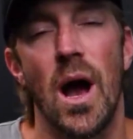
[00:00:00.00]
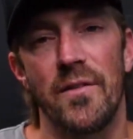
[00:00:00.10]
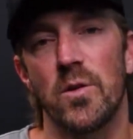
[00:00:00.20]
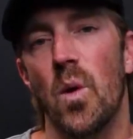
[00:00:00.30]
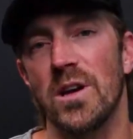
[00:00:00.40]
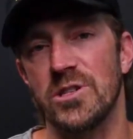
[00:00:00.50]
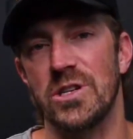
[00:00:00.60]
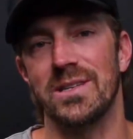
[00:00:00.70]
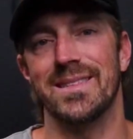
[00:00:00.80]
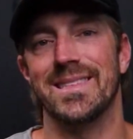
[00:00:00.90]
have
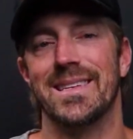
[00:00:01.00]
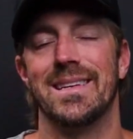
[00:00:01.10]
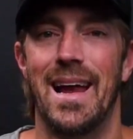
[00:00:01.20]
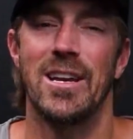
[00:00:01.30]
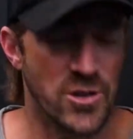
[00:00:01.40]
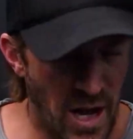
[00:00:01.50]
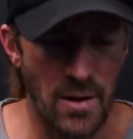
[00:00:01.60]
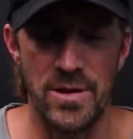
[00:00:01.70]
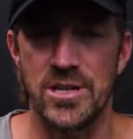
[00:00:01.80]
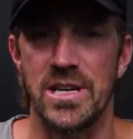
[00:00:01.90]
questions and you're
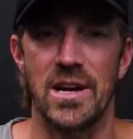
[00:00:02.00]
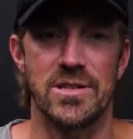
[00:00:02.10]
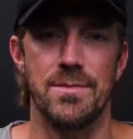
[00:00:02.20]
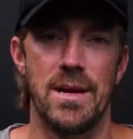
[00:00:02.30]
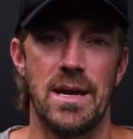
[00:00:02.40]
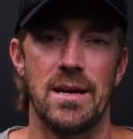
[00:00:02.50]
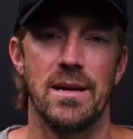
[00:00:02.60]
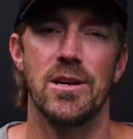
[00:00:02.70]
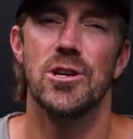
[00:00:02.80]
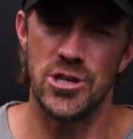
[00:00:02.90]
not reaching out to me,
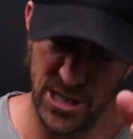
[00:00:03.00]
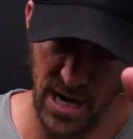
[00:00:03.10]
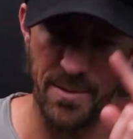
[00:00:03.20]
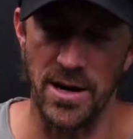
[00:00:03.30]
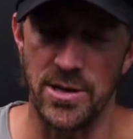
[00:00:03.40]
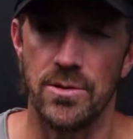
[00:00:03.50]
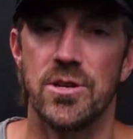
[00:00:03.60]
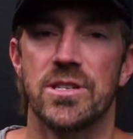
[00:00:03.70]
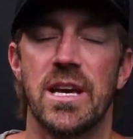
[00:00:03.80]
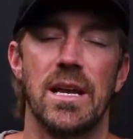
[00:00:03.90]
shame on you.
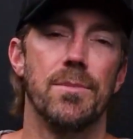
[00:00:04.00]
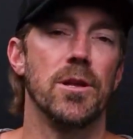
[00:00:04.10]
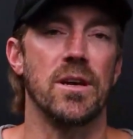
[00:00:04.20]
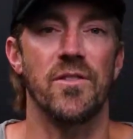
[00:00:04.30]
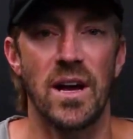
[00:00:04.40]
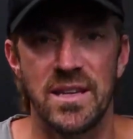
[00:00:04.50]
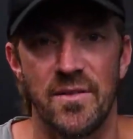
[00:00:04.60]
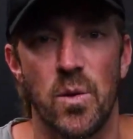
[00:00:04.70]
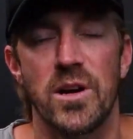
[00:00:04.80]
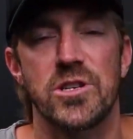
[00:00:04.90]
Just kidding. But look, if you guys
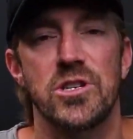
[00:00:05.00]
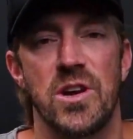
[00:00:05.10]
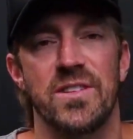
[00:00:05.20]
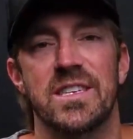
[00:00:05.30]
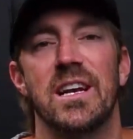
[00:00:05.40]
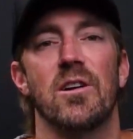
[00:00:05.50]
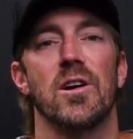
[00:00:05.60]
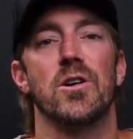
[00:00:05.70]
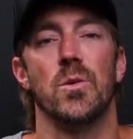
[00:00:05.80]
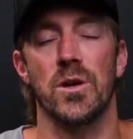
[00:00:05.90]
have questions, you have a
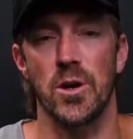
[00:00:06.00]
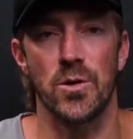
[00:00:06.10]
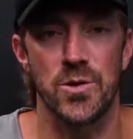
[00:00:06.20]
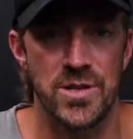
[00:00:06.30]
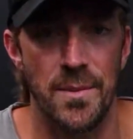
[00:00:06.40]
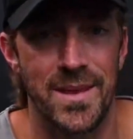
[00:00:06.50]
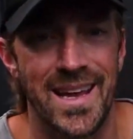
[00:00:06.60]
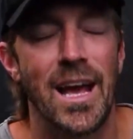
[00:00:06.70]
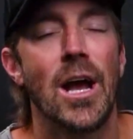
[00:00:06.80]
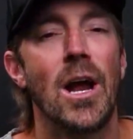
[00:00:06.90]
scenario, you want to go through
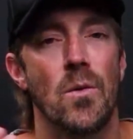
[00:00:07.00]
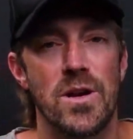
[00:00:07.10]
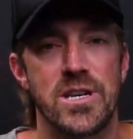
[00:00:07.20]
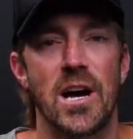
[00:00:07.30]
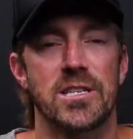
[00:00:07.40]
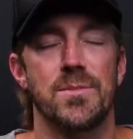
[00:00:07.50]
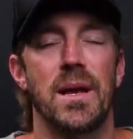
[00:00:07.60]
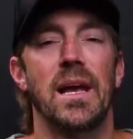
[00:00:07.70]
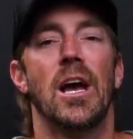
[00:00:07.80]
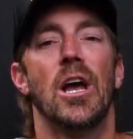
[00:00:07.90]
something, reach out to
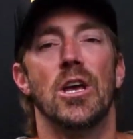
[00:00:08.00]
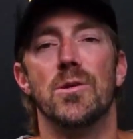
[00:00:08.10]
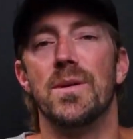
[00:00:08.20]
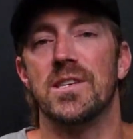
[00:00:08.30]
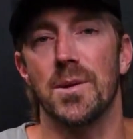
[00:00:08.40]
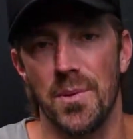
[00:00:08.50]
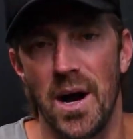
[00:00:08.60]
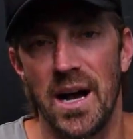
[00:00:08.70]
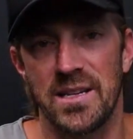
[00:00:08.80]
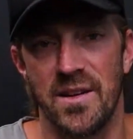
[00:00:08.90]
me. You'd be
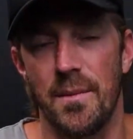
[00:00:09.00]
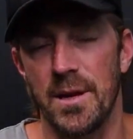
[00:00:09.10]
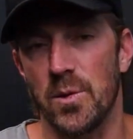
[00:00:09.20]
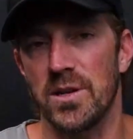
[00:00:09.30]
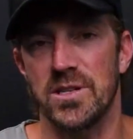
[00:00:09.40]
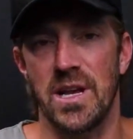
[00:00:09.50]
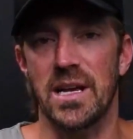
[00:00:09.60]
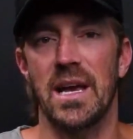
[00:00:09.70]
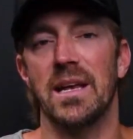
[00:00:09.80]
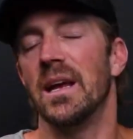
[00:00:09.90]
surprised at how many questions I
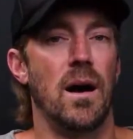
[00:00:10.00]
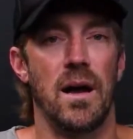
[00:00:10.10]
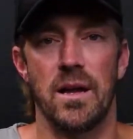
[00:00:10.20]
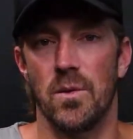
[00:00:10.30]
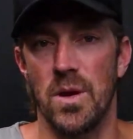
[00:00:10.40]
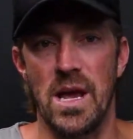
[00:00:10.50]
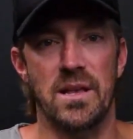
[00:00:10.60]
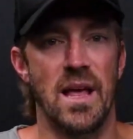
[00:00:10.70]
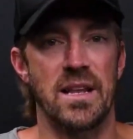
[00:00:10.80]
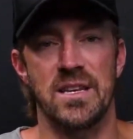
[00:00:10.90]
get in a
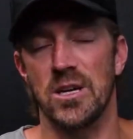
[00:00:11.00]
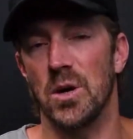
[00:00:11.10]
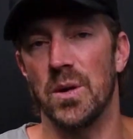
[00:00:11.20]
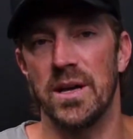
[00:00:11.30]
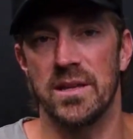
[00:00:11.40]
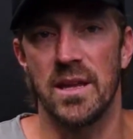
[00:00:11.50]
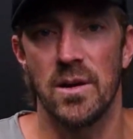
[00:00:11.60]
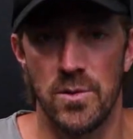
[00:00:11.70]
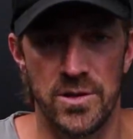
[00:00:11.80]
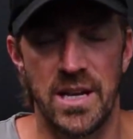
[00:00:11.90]
week that deal with
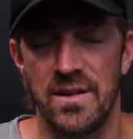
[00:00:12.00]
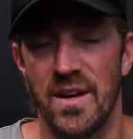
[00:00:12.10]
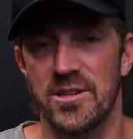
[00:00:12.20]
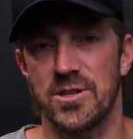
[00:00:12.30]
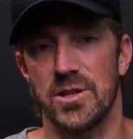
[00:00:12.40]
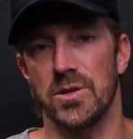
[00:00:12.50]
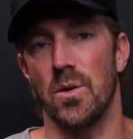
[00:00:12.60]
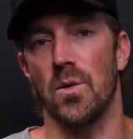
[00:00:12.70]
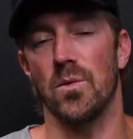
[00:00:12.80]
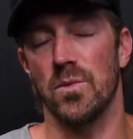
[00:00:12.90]
real estate investor
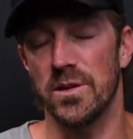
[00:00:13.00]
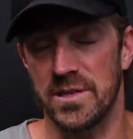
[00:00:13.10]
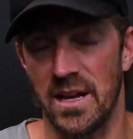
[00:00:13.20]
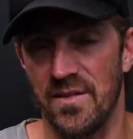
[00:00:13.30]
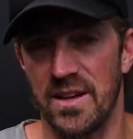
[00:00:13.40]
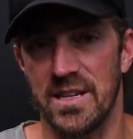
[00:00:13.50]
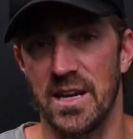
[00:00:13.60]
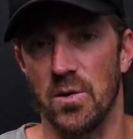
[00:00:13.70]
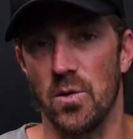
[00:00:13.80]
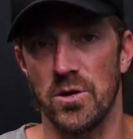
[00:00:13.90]
or real estate
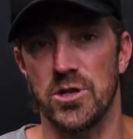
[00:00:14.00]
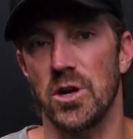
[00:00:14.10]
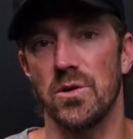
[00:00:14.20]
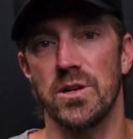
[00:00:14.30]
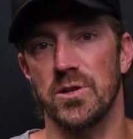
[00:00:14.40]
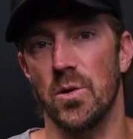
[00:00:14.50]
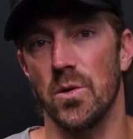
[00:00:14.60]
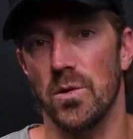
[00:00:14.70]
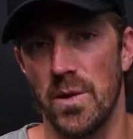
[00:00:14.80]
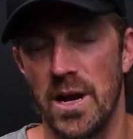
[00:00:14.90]
investing or insurance
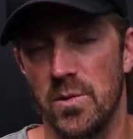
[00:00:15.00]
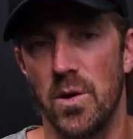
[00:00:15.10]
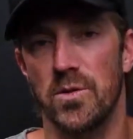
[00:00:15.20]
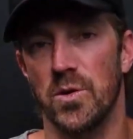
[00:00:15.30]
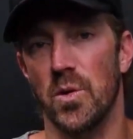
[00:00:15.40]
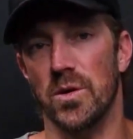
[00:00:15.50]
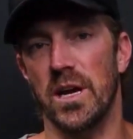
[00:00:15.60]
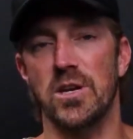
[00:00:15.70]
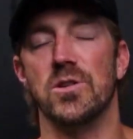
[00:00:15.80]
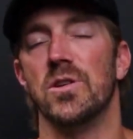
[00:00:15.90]
or rate quotes or
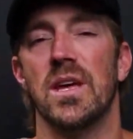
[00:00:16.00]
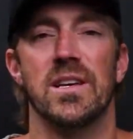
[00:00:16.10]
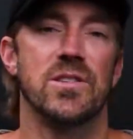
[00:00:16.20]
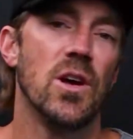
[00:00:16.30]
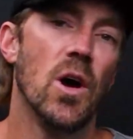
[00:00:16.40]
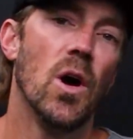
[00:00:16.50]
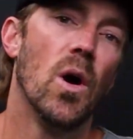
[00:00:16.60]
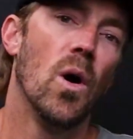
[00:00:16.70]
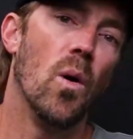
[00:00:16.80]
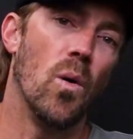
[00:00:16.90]
can you do this
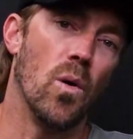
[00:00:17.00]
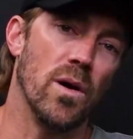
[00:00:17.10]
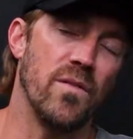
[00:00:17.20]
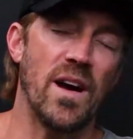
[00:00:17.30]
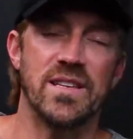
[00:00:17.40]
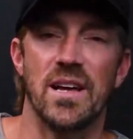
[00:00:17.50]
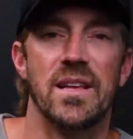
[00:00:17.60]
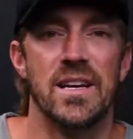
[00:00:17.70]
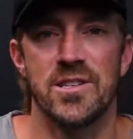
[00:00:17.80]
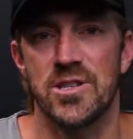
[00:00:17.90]
or advice on
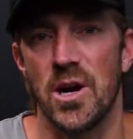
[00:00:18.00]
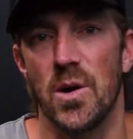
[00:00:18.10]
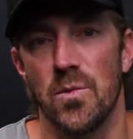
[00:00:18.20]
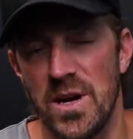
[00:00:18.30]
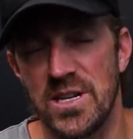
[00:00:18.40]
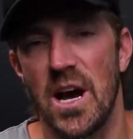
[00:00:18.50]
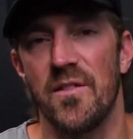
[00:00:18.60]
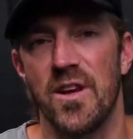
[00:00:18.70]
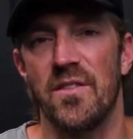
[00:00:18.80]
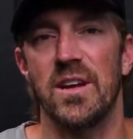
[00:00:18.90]
this. So reach out
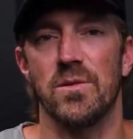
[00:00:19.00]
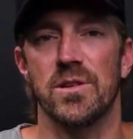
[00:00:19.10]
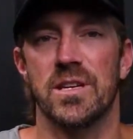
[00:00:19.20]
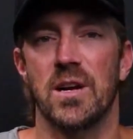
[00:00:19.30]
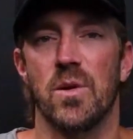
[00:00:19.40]
if you have any real estate